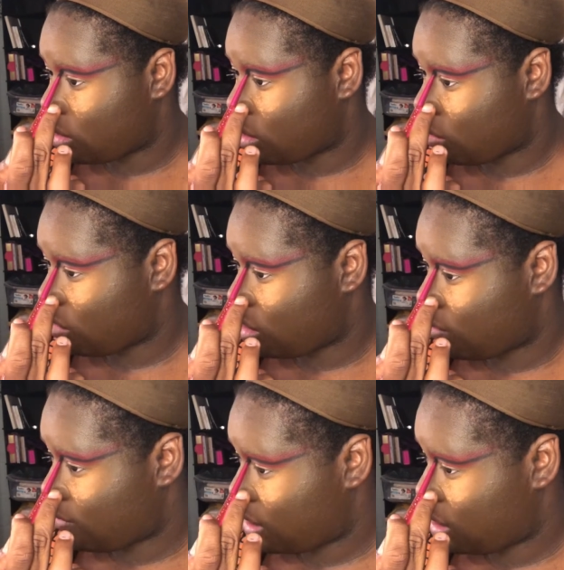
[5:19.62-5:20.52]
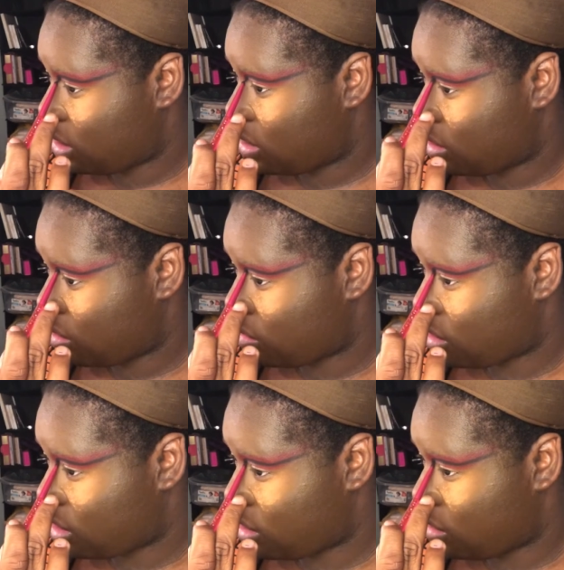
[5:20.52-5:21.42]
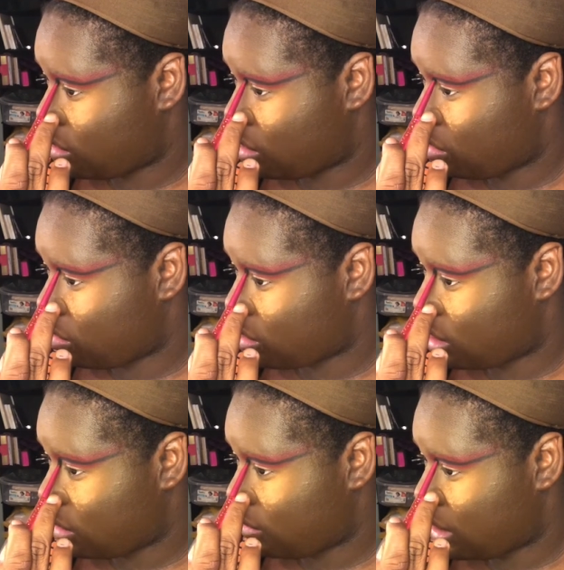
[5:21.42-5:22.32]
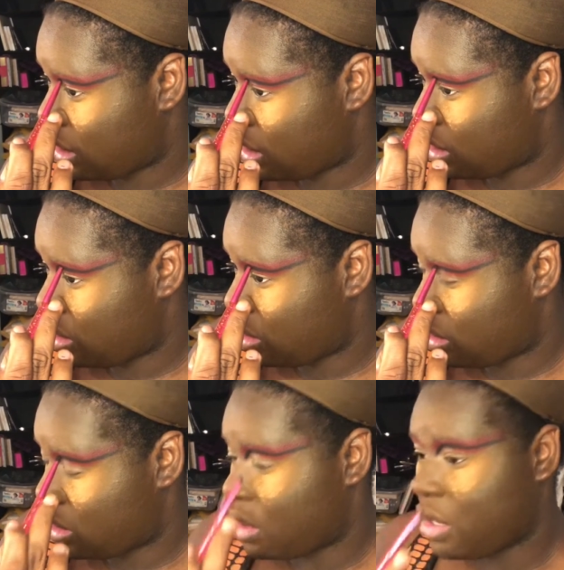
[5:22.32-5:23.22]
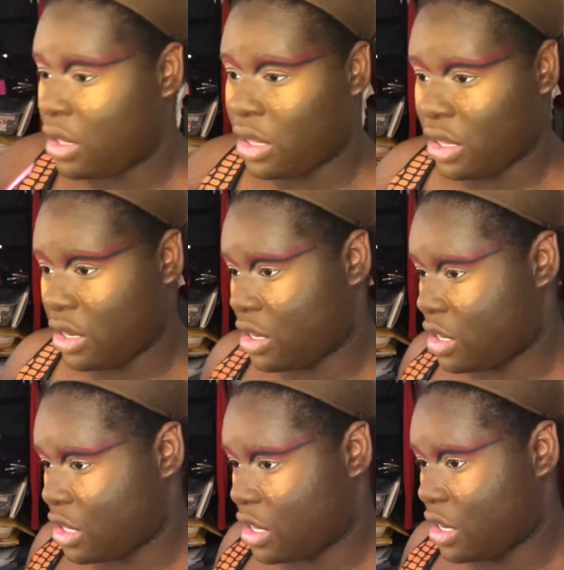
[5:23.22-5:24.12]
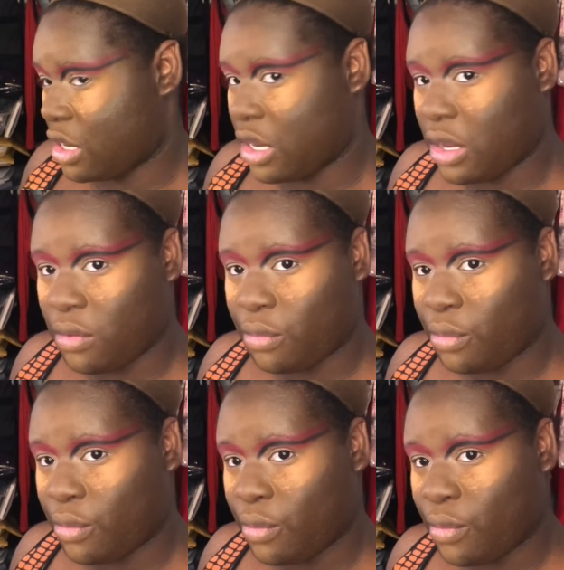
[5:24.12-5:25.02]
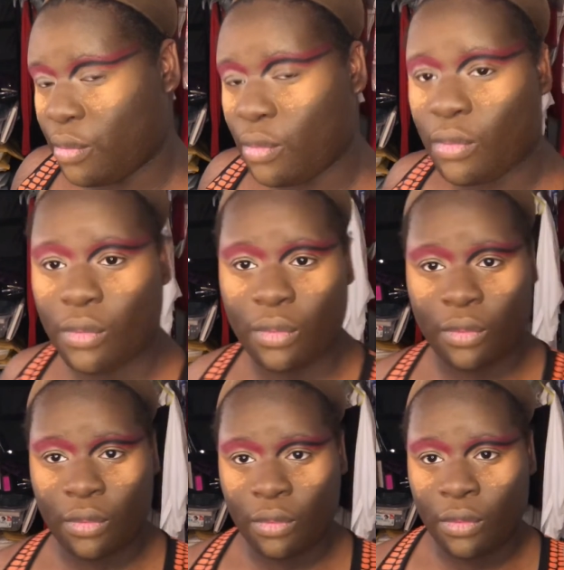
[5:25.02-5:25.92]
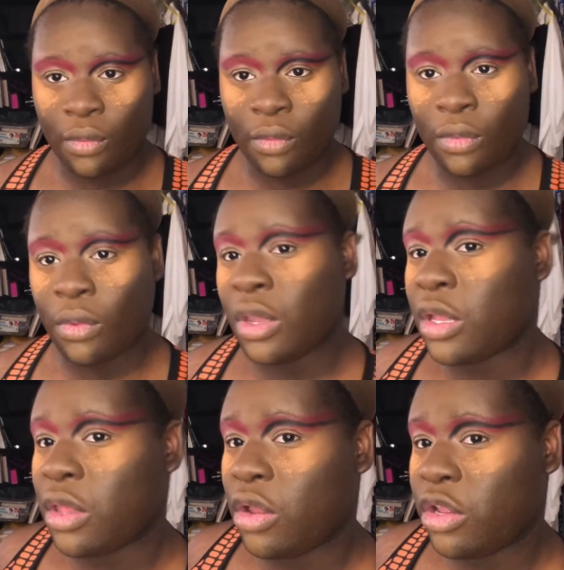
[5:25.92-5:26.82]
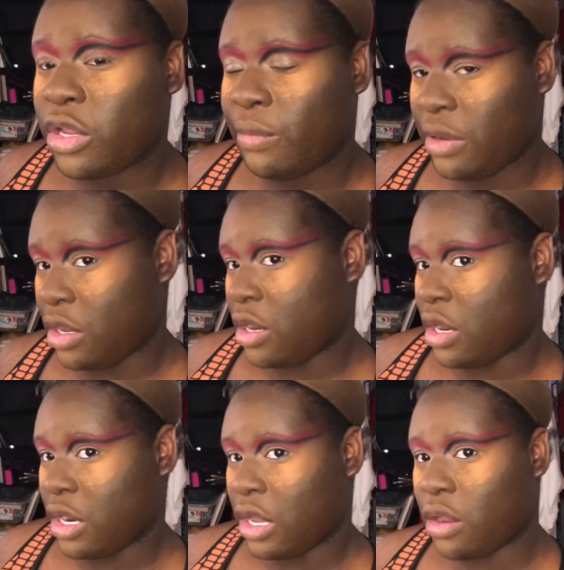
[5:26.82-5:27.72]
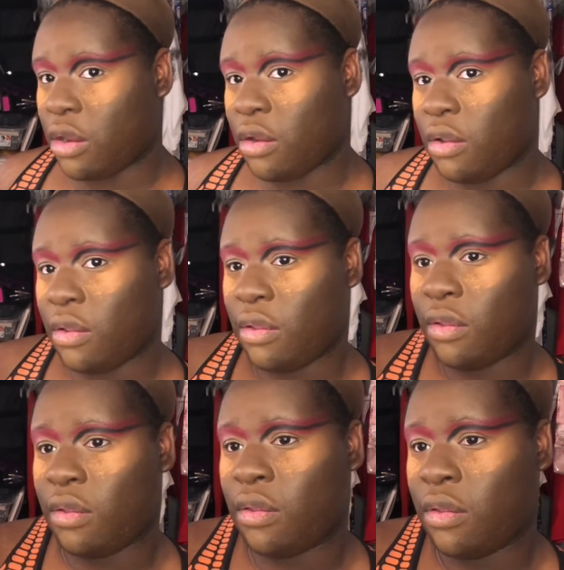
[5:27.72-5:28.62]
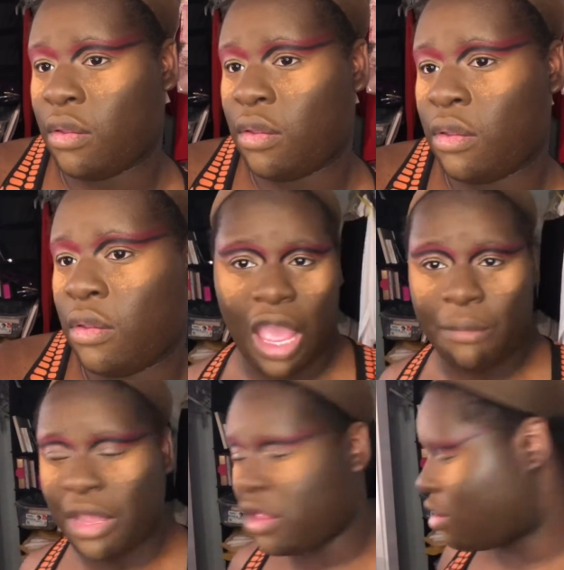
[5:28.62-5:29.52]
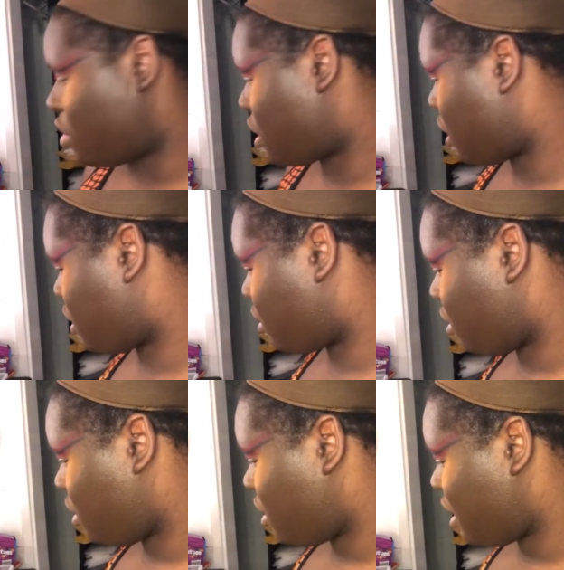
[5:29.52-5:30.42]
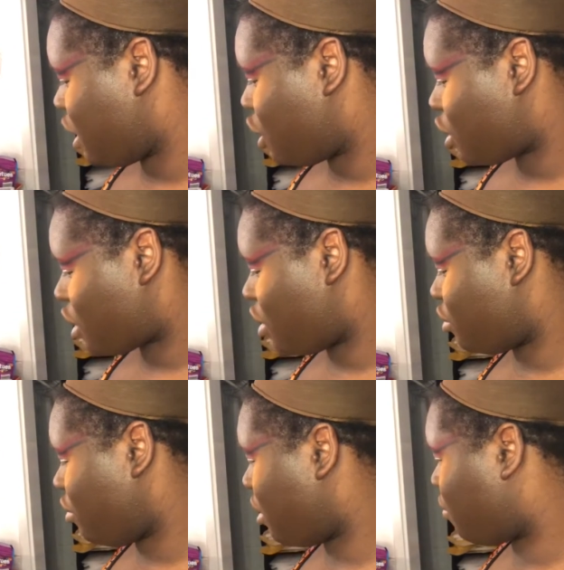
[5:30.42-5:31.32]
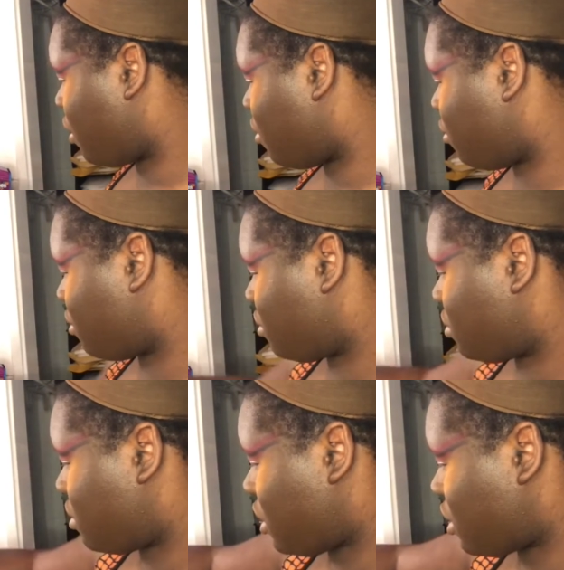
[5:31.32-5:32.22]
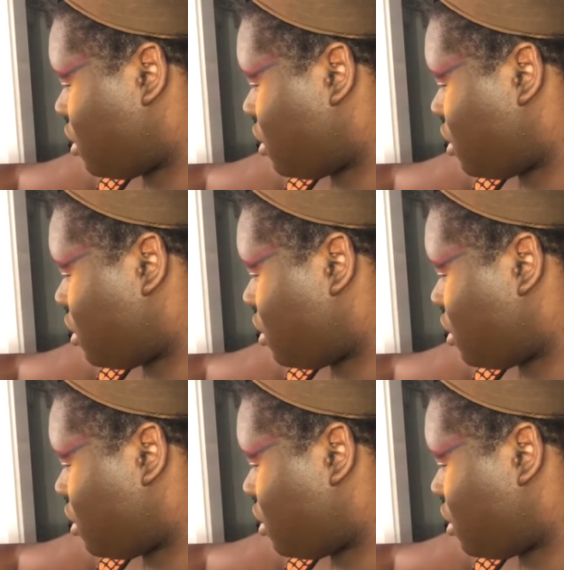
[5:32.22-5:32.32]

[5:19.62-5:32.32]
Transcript: I'm gonna come right down on the side of the nose a little bit. Just like that. So it should be looking like that, girl. Now, I mean, it's gonna come. So you don't want like an